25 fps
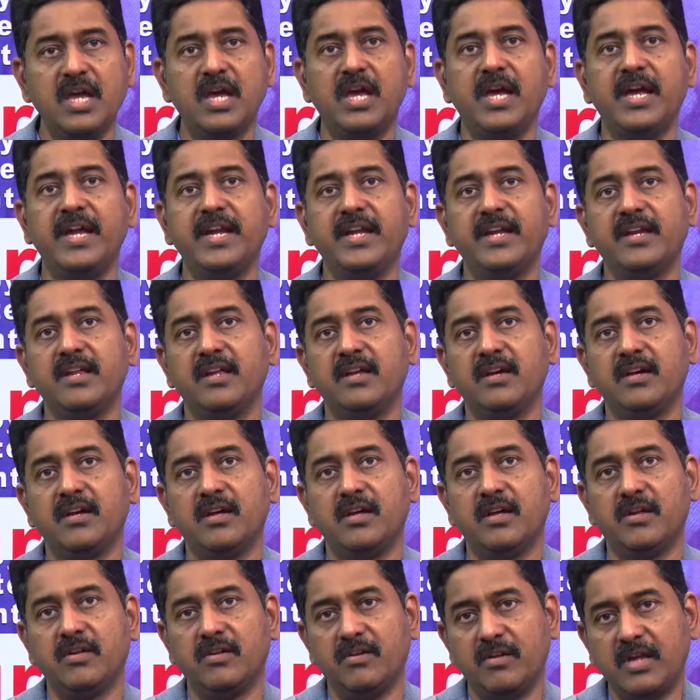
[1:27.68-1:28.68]
and
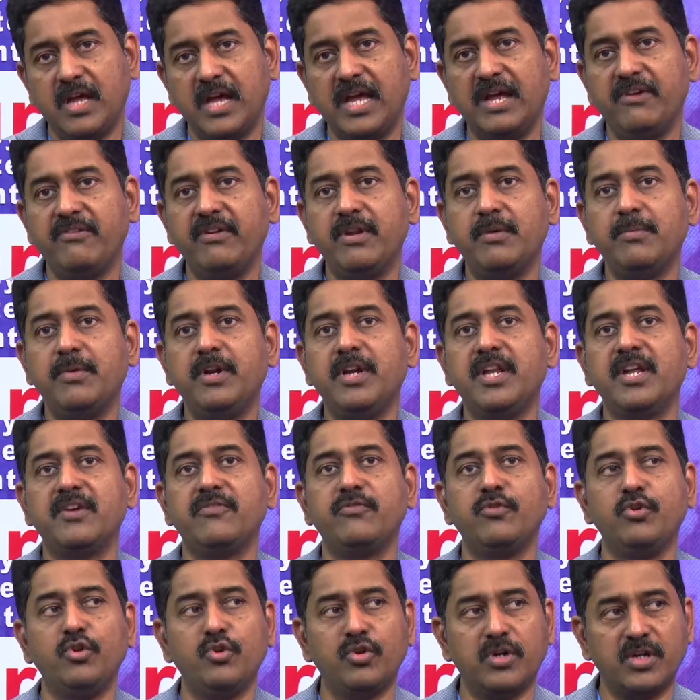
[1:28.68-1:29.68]
availability of
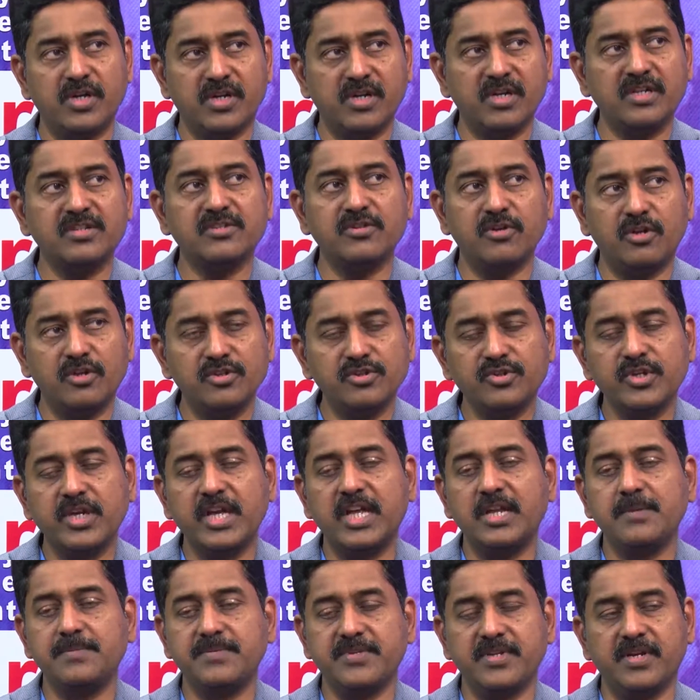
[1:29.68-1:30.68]
newer drugs also
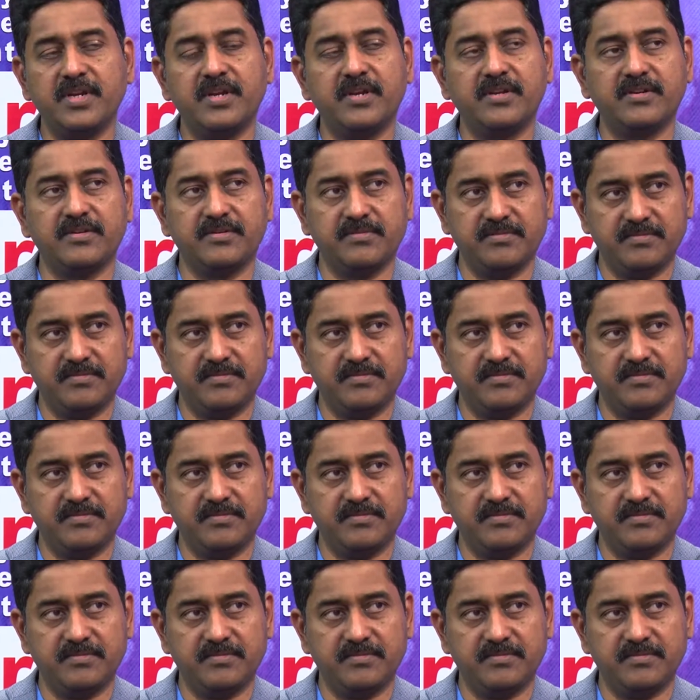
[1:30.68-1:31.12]
helps in it.